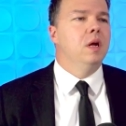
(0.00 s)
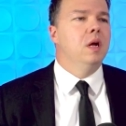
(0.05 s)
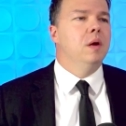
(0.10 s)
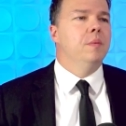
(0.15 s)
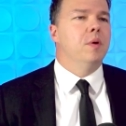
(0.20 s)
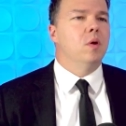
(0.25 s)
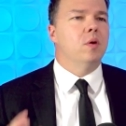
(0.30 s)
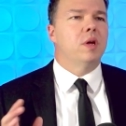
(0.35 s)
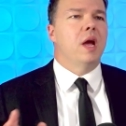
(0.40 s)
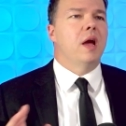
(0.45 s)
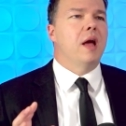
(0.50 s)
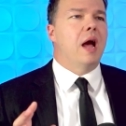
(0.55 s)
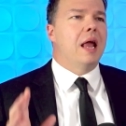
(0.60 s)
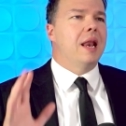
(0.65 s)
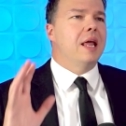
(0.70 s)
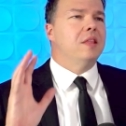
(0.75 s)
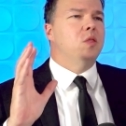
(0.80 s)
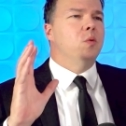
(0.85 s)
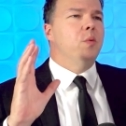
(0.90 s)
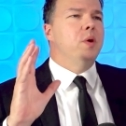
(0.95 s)
But okay, I
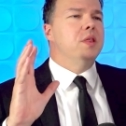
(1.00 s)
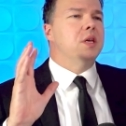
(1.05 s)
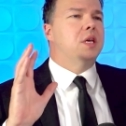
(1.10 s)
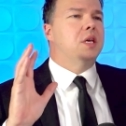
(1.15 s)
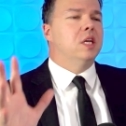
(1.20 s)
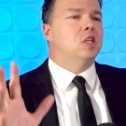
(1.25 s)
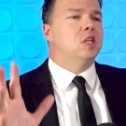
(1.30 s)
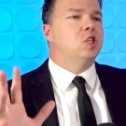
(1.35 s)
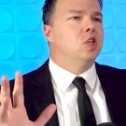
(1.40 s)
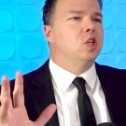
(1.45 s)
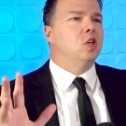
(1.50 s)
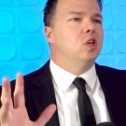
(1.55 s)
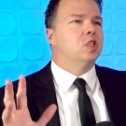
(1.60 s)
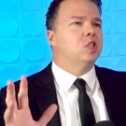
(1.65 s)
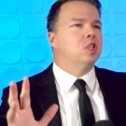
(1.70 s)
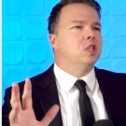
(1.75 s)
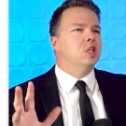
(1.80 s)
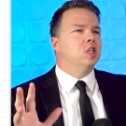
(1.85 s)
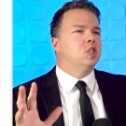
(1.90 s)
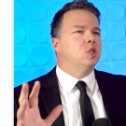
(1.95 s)
like the way the kitchen looks
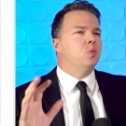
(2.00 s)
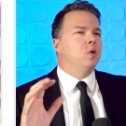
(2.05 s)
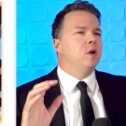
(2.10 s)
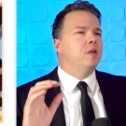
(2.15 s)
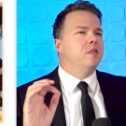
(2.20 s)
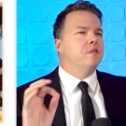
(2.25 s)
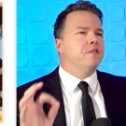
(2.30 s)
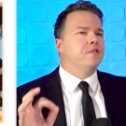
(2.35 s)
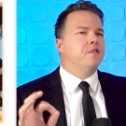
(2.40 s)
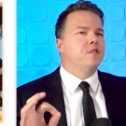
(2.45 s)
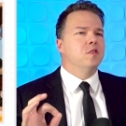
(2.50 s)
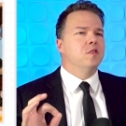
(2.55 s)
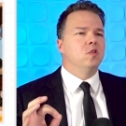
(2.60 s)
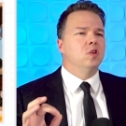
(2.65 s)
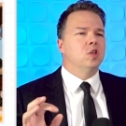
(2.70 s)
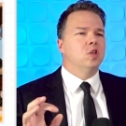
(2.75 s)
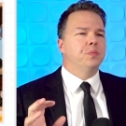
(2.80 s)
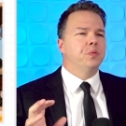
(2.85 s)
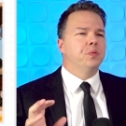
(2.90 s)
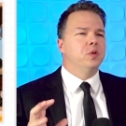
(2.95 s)
in this one. The fur
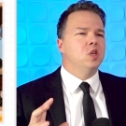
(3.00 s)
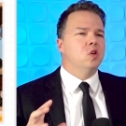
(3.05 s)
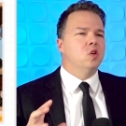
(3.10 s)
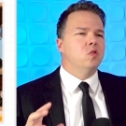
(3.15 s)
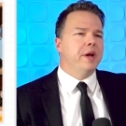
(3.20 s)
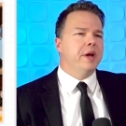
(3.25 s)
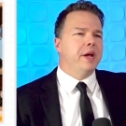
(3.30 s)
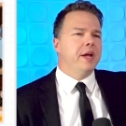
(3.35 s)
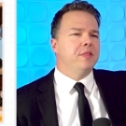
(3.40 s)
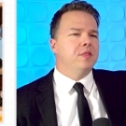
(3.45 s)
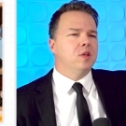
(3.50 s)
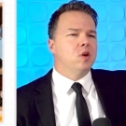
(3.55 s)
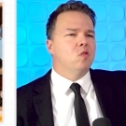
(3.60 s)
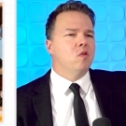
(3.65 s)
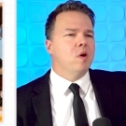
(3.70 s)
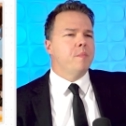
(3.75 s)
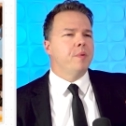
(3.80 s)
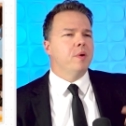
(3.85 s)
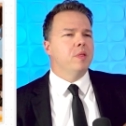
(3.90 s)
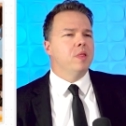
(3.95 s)
looks pretty great. The
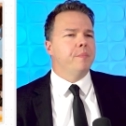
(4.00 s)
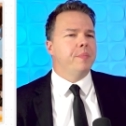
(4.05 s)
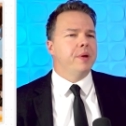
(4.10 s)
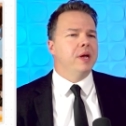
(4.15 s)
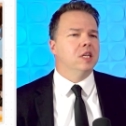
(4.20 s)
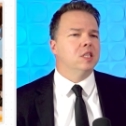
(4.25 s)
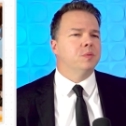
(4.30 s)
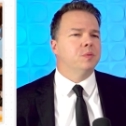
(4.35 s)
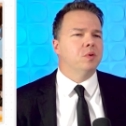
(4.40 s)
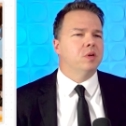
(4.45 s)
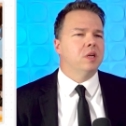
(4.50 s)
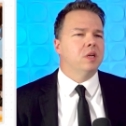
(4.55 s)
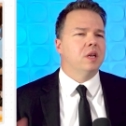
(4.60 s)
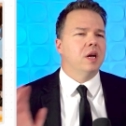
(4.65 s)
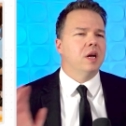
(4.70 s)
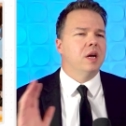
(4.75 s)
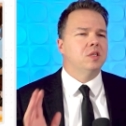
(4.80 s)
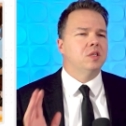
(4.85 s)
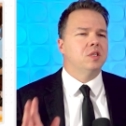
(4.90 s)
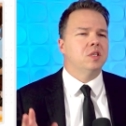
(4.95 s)
grip on the pan's pretty
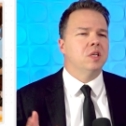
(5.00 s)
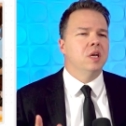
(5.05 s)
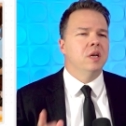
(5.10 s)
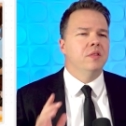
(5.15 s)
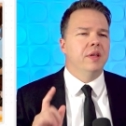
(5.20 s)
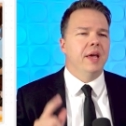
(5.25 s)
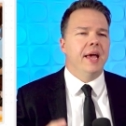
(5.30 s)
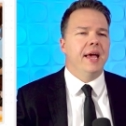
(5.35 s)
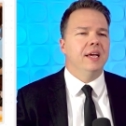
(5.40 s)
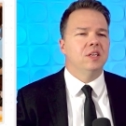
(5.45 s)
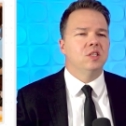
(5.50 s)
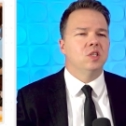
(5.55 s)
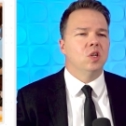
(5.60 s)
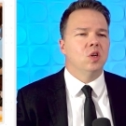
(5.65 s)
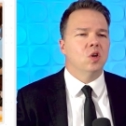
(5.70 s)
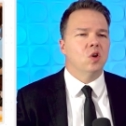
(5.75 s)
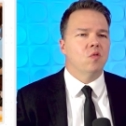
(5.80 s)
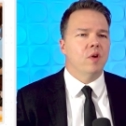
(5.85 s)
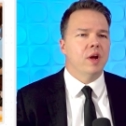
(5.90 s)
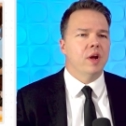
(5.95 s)
nice. The eggs
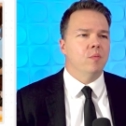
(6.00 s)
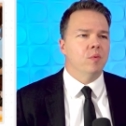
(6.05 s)
look great.